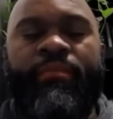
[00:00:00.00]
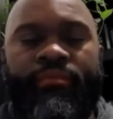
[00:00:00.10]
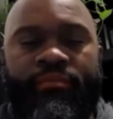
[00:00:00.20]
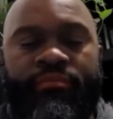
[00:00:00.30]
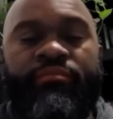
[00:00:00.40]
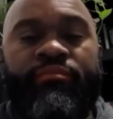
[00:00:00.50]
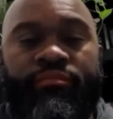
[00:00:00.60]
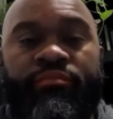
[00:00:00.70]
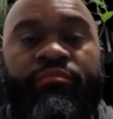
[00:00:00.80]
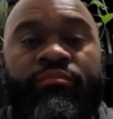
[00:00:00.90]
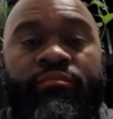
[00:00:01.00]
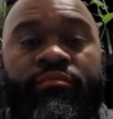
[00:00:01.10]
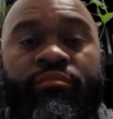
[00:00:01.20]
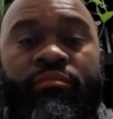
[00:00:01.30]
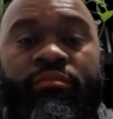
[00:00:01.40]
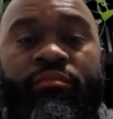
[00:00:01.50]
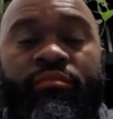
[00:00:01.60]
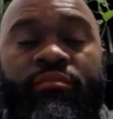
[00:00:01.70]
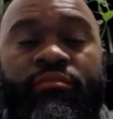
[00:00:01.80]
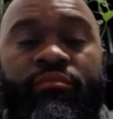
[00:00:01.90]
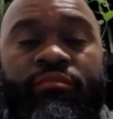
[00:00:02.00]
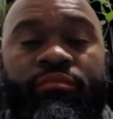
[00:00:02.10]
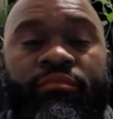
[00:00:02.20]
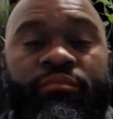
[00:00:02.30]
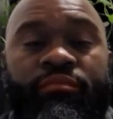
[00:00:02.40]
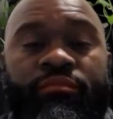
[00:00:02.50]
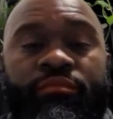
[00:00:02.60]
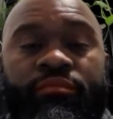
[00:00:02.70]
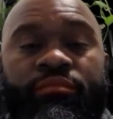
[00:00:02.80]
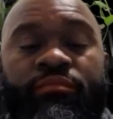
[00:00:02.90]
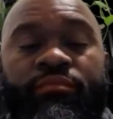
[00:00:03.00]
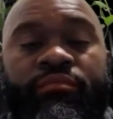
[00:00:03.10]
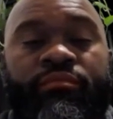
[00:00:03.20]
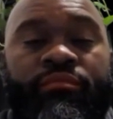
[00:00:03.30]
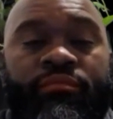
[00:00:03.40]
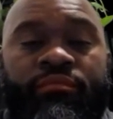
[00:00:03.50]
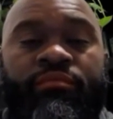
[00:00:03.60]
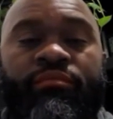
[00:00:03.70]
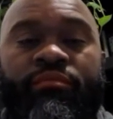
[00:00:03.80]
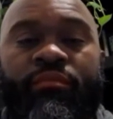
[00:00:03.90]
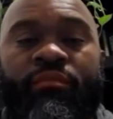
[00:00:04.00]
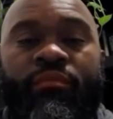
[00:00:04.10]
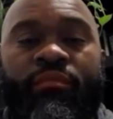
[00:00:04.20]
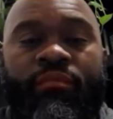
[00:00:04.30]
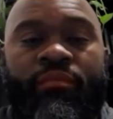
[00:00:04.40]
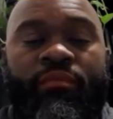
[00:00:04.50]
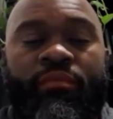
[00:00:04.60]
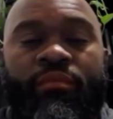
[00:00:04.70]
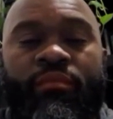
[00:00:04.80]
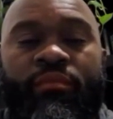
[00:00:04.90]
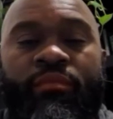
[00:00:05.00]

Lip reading: No words are spoken by the person on screen.